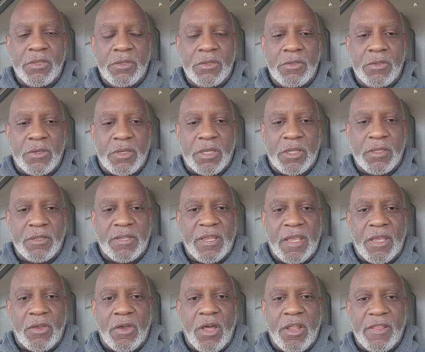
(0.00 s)
you can
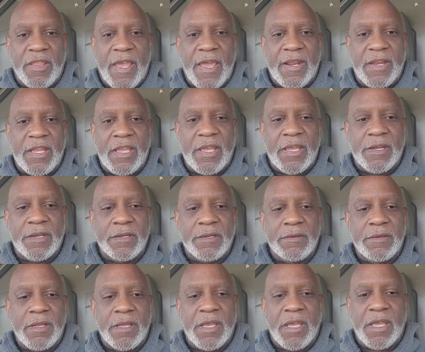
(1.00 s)
take all that in
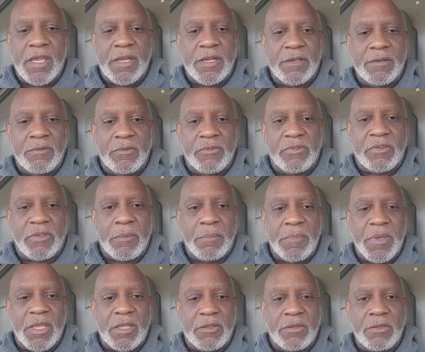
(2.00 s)
and
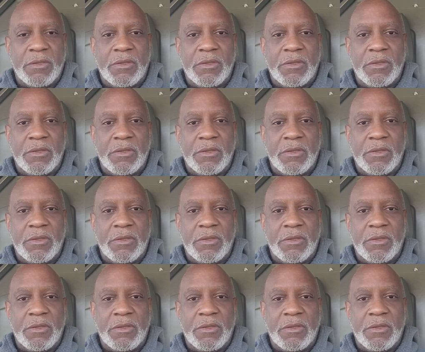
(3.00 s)
submit